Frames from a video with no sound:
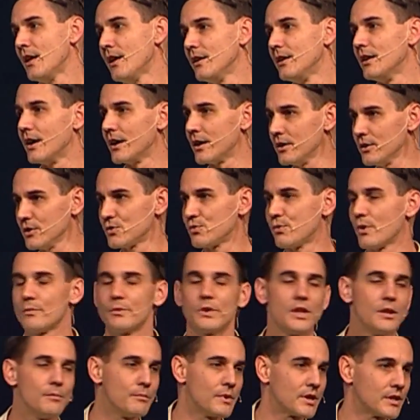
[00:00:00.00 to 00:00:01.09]
Now, here's where we
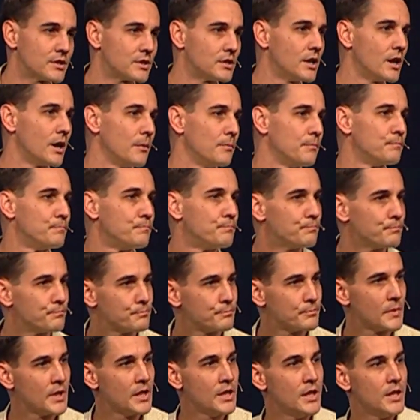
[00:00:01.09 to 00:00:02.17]
get messed up.
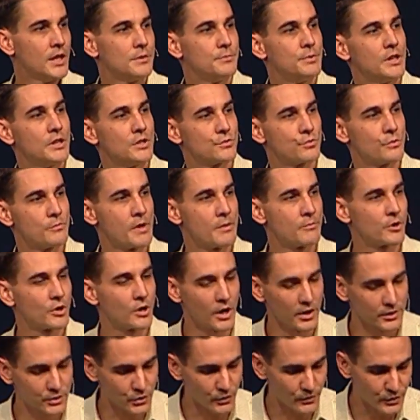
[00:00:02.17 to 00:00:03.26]
Is because remember,
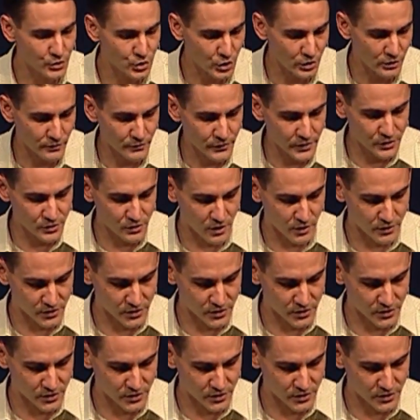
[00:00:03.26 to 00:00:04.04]
God told the children of Israel,